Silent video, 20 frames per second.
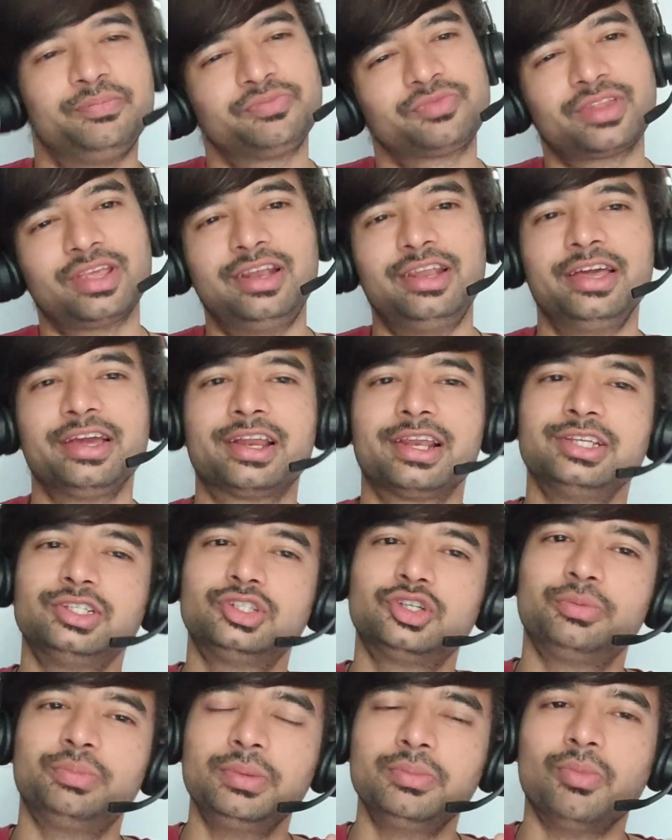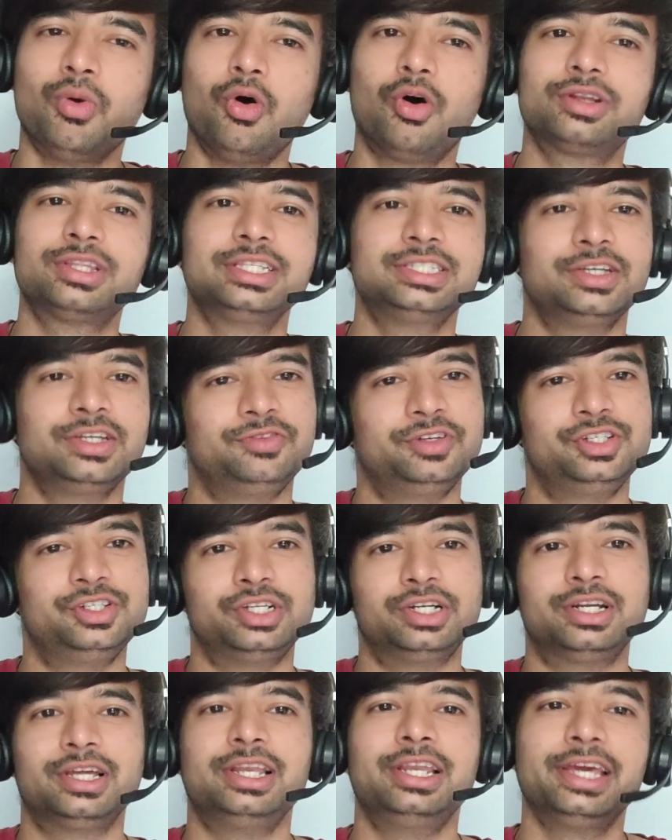linked list should be more than
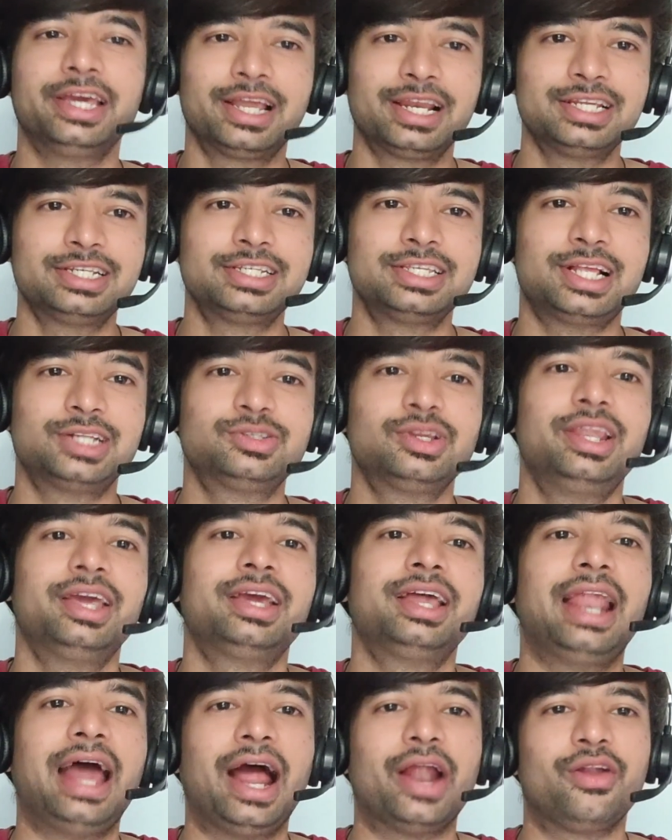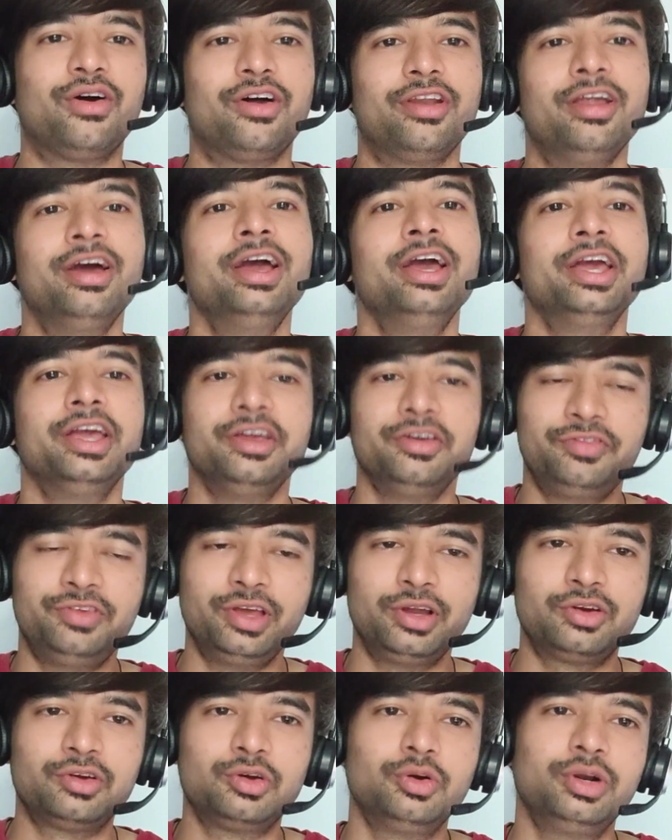sufficient. Linked list is also like an add-on. If you
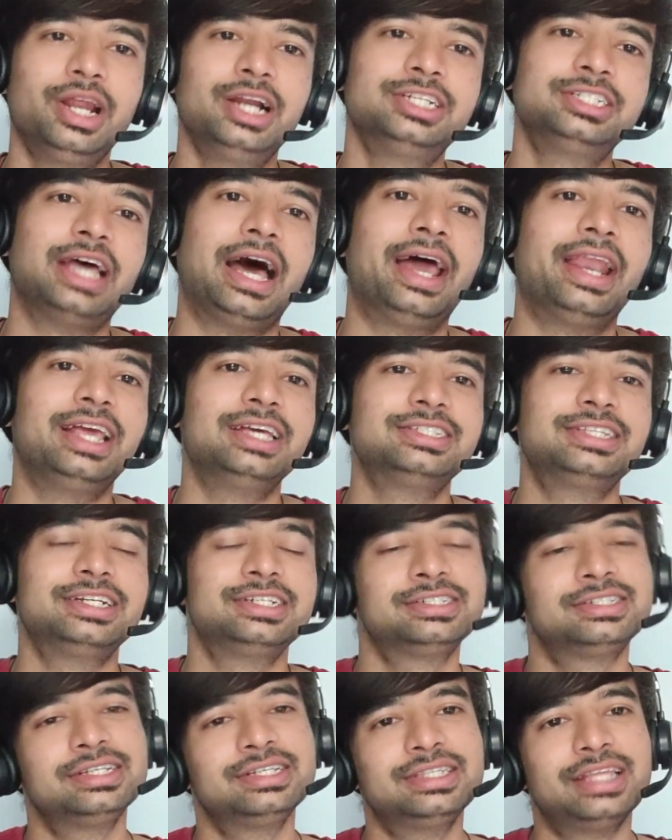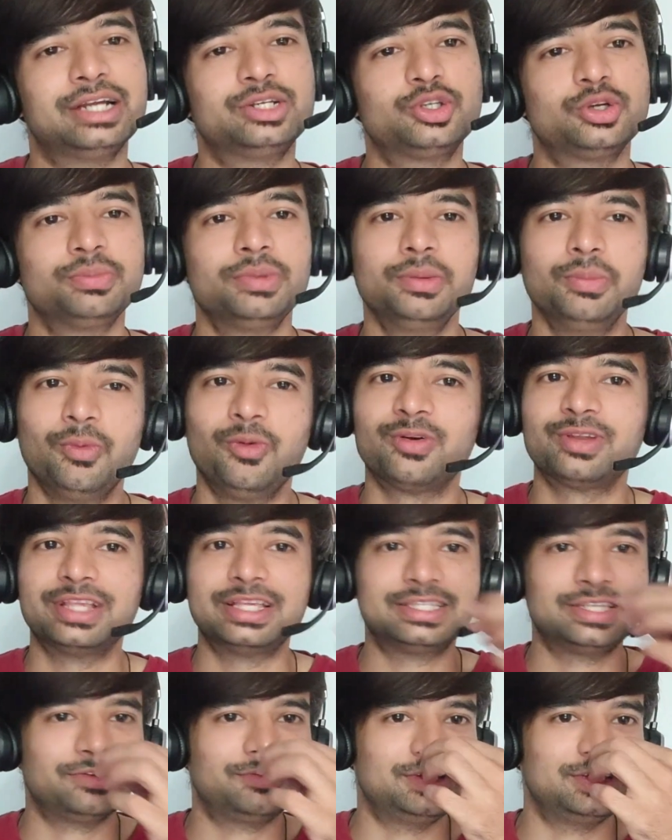are good at arrays and string, that should be more than
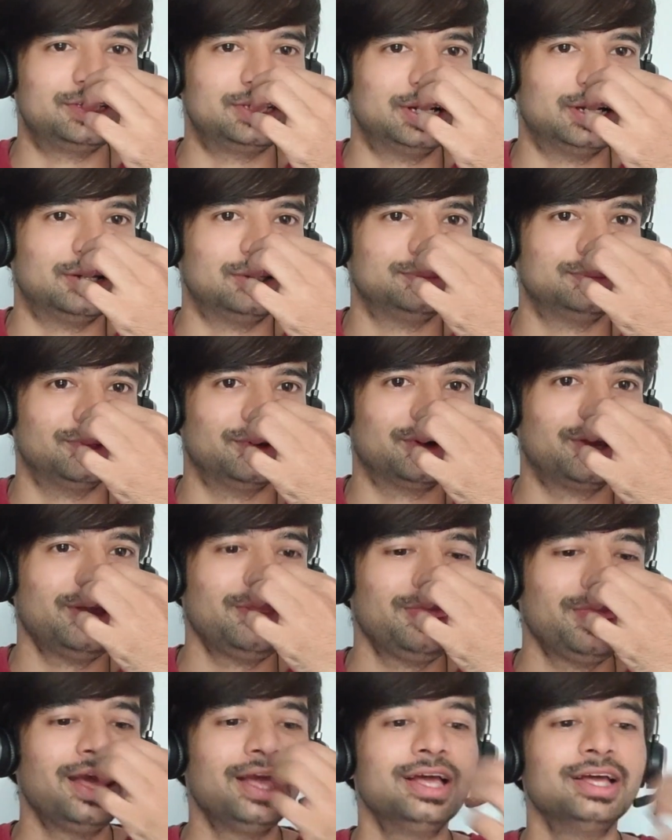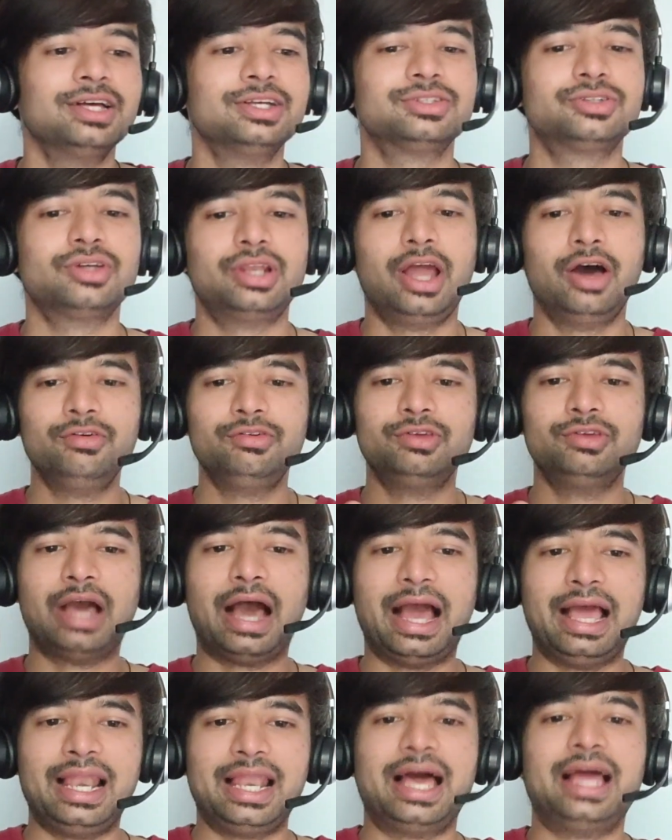sufficient. Okay. So now
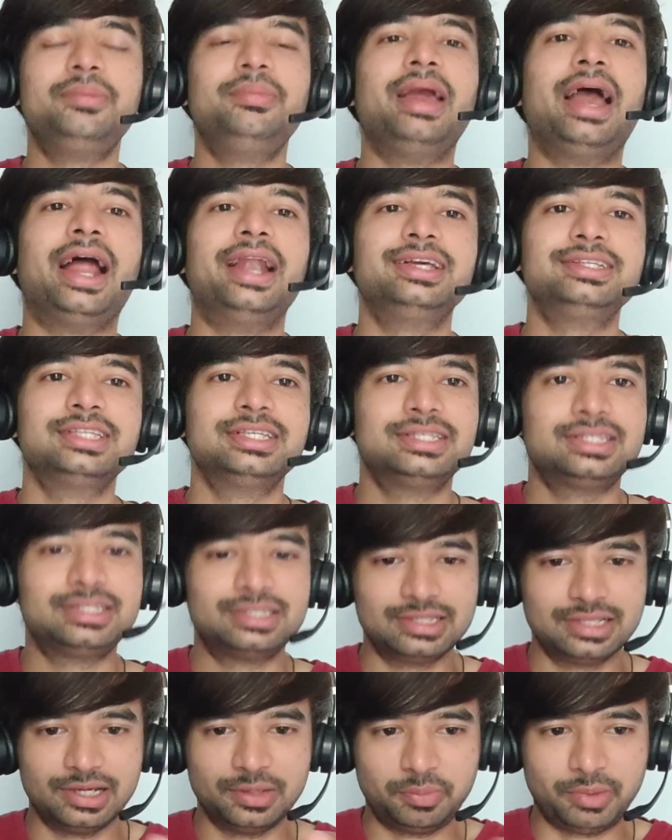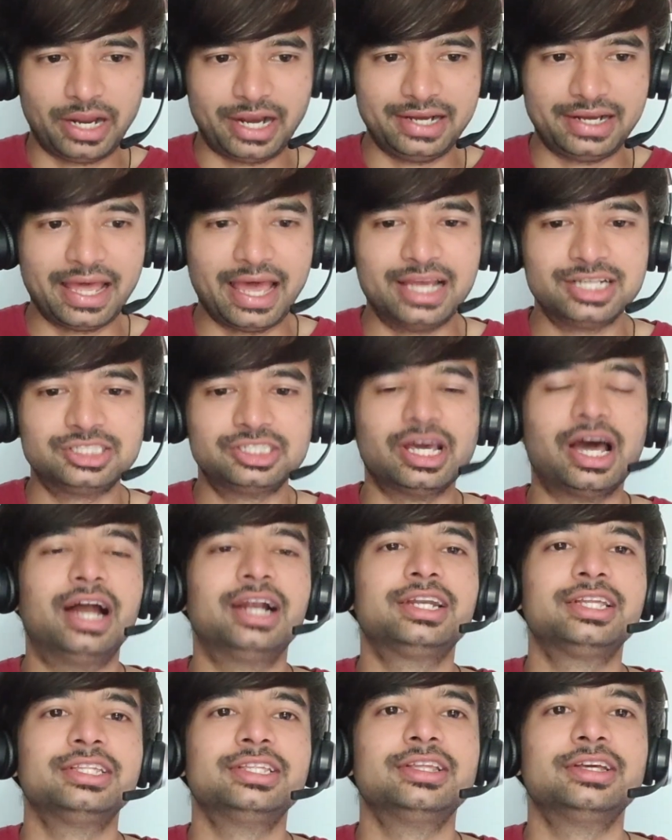I'll be adding this entire
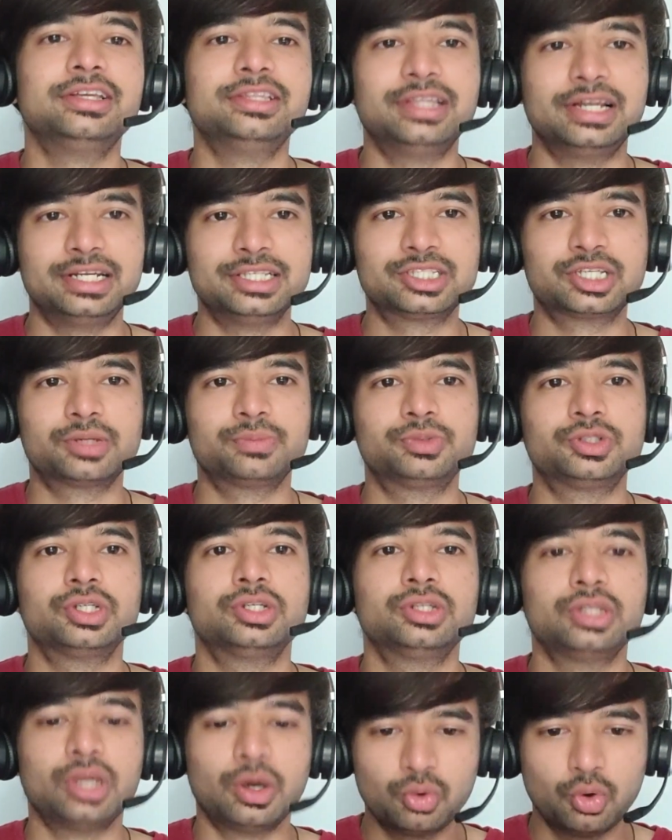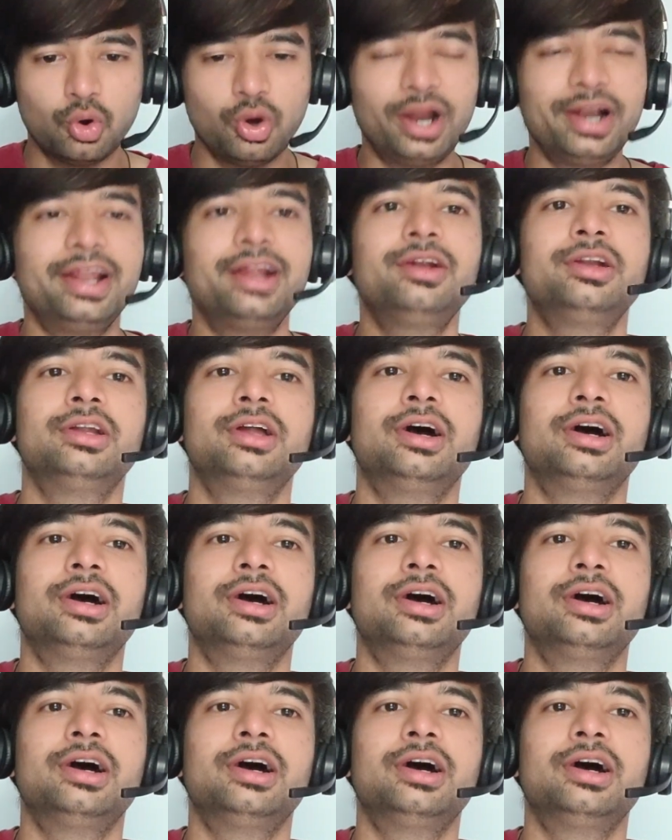chart in the description. Now go ahead and